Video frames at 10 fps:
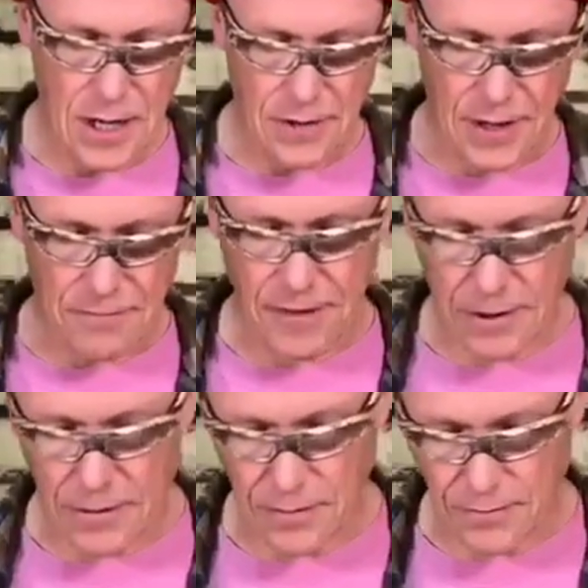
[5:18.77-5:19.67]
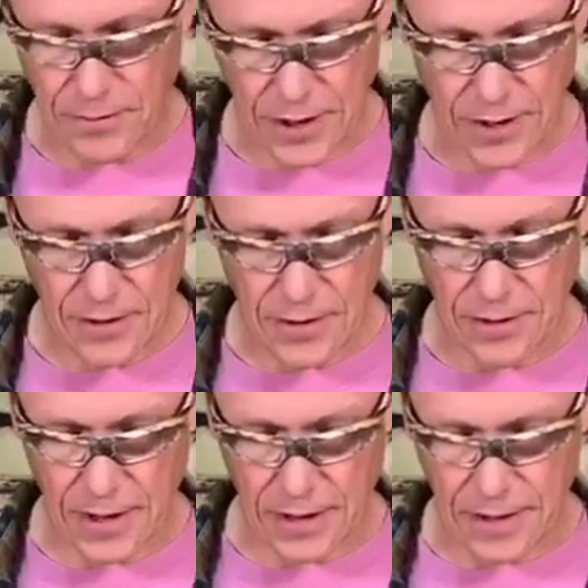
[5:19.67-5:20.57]
they've now gone for the
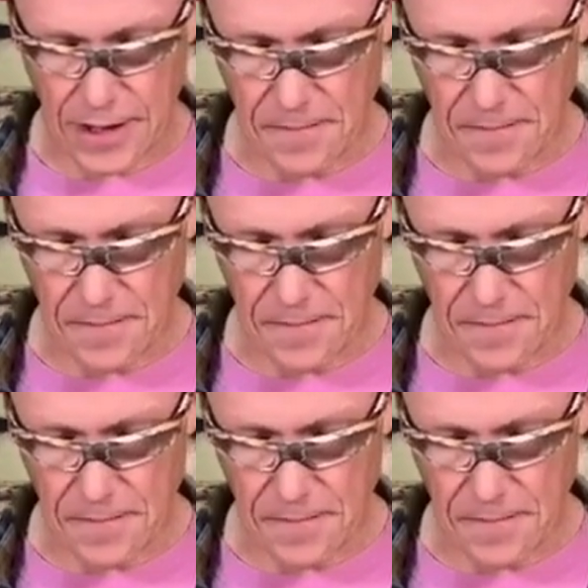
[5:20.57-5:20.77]
thick thin.